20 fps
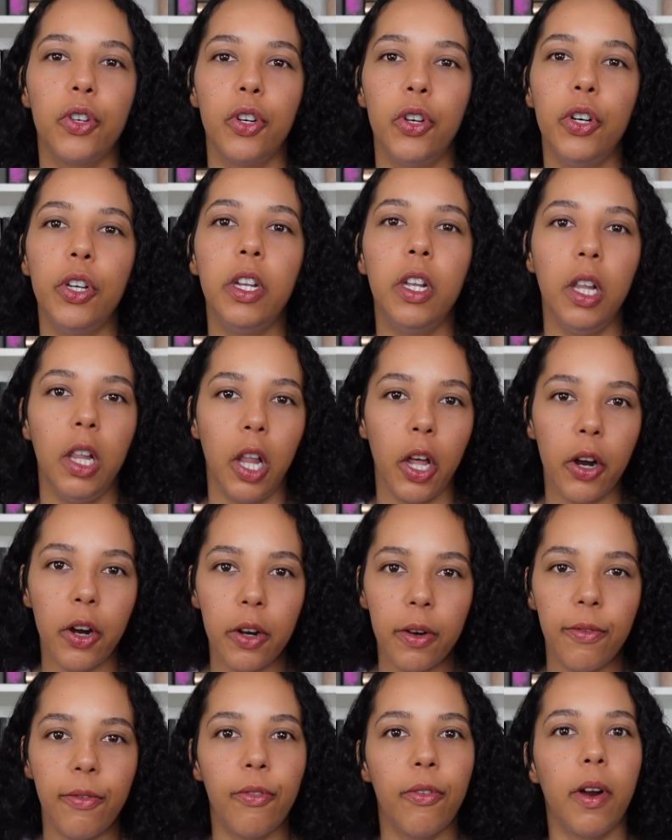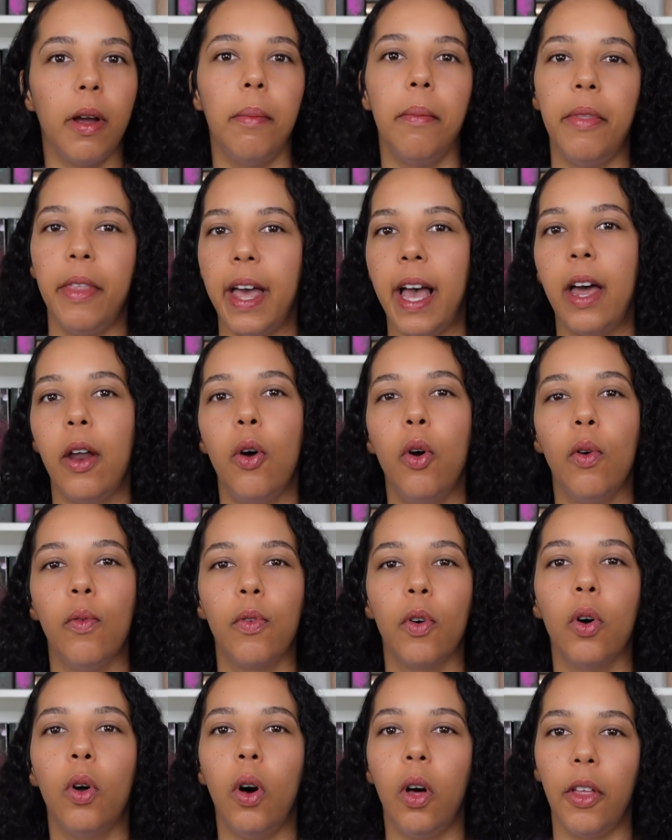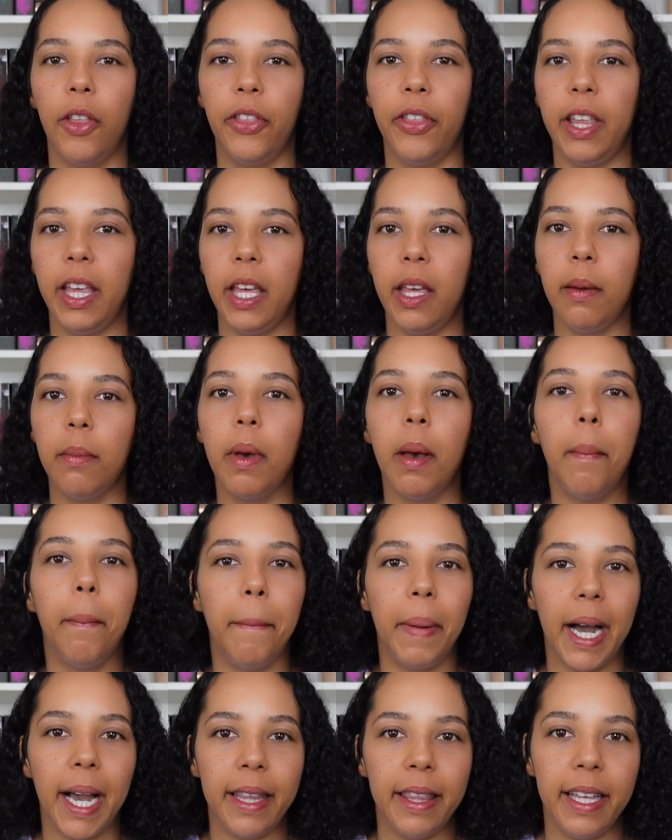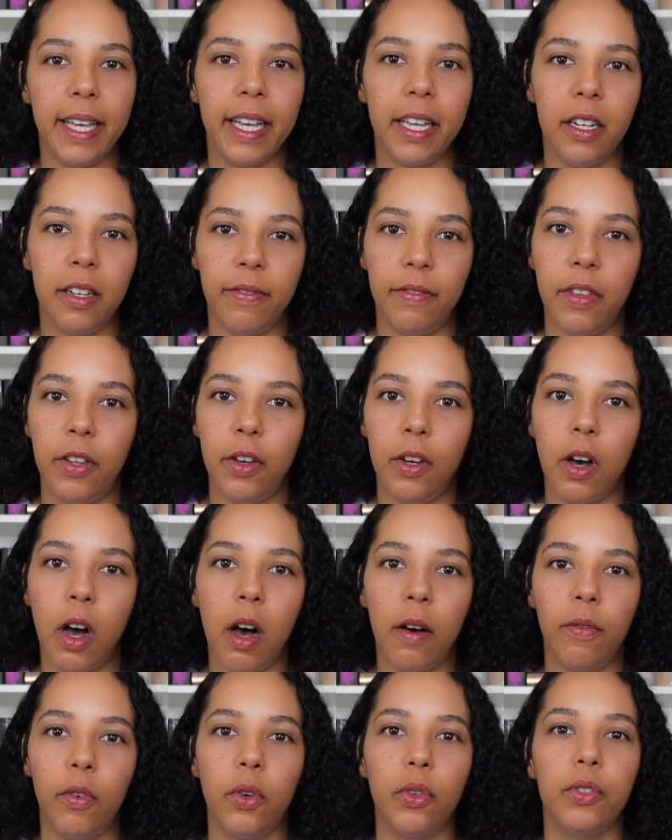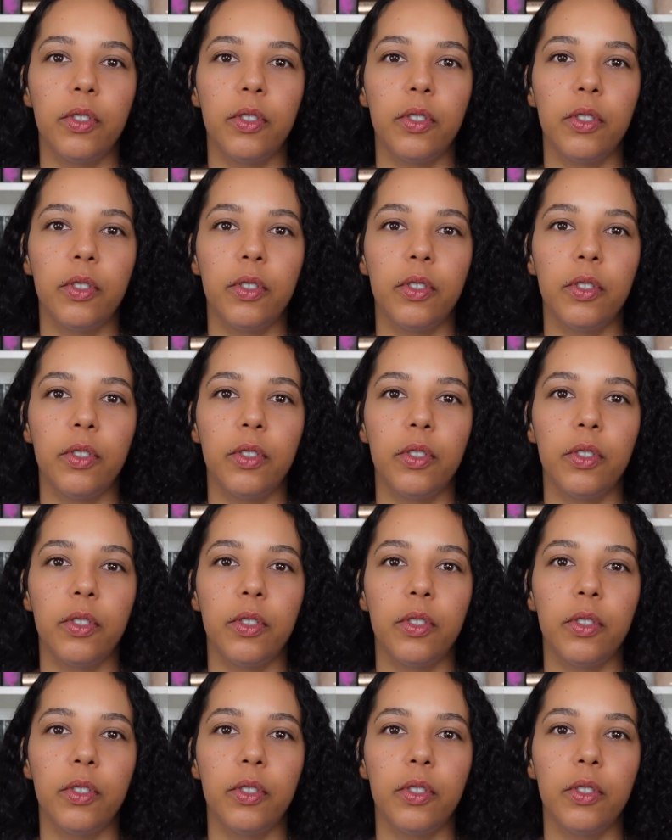could learn from that overall theme by the end of the novel,